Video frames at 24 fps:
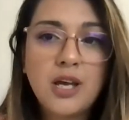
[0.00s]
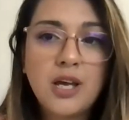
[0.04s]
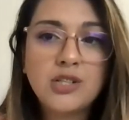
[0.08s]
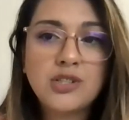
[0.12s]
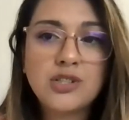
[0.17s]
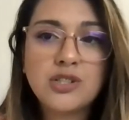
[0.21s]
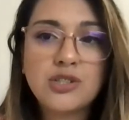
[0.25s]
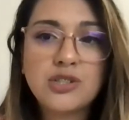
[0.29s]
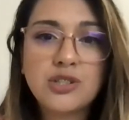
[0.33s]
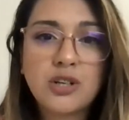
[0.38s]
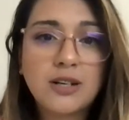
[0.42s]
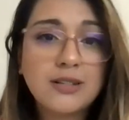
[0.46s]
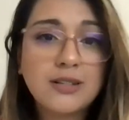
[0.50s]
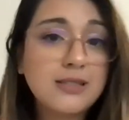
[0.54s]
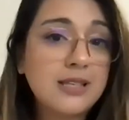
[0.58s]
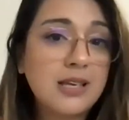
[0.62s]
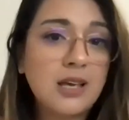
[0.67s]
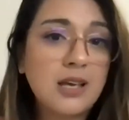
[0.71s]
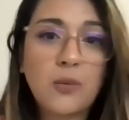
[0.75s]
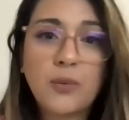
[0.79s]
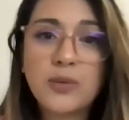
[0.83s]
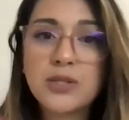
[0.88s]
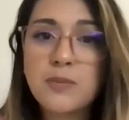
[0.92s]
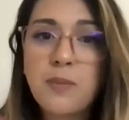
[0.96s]
to start
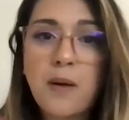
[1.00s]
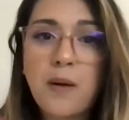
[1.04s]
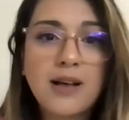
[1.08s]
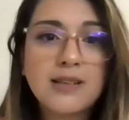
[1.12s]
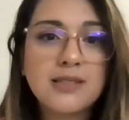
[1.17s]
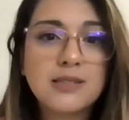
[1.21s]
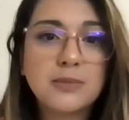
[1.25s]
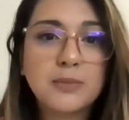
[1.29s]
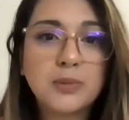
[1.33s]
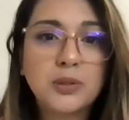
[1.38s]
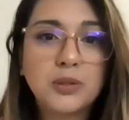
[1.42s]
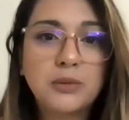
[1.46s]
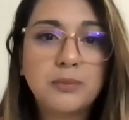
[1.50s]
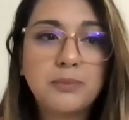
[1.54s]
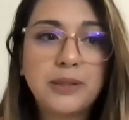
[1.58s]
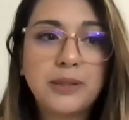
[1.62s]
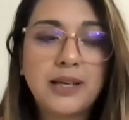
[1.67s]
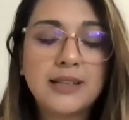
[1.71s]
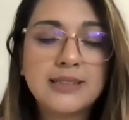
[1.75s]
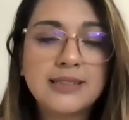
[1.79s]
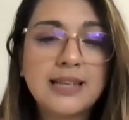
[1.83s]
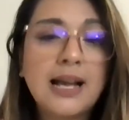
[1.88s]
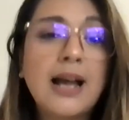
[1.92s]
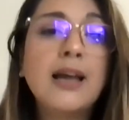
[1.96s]
seeing what's possible,
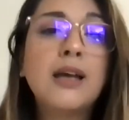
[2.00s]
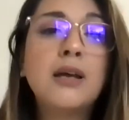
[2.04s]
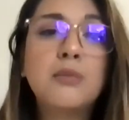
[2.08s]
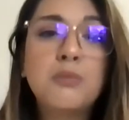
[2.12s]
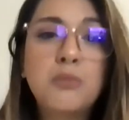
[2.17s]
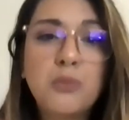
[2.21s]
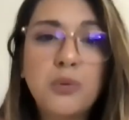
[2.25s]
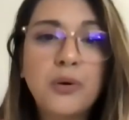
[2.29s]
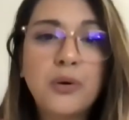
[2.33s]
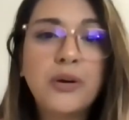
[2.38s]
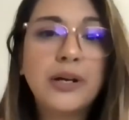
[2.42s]
because I am more